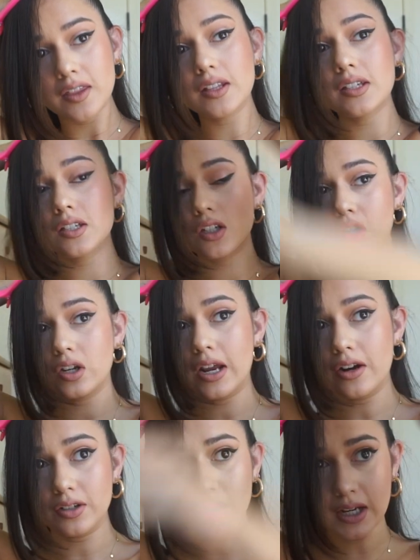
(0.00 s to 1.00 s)
think this is a good
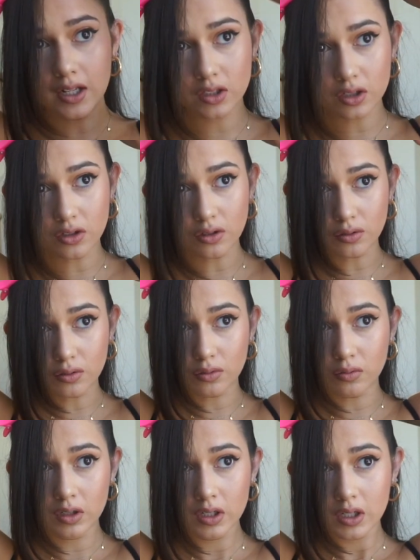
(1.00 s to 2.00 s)
hairstyle to do
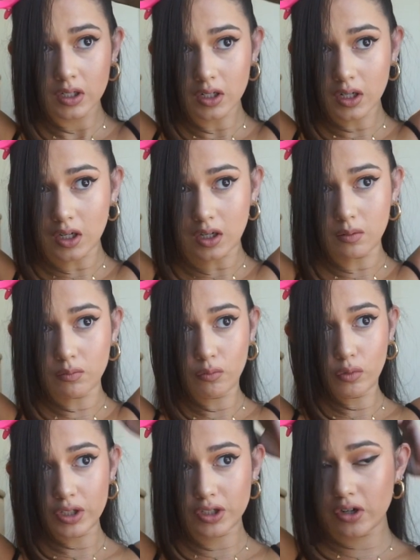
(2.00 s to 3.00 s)

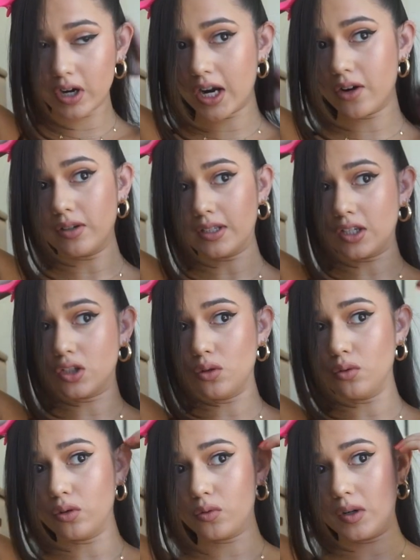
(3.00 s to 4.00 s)
once your hair is like
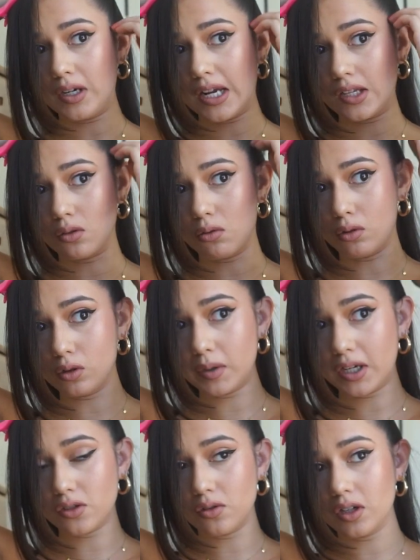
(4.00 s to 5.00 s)
2 to 3 days old,
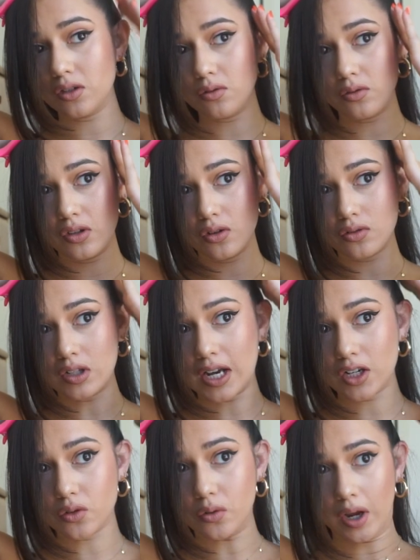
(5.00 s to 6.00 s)
because you can use those
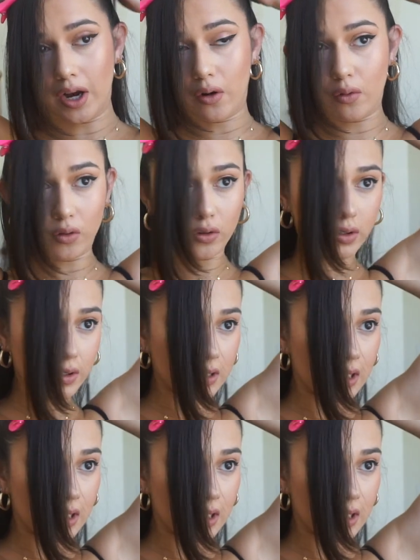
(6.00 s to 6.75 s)
natural hair oils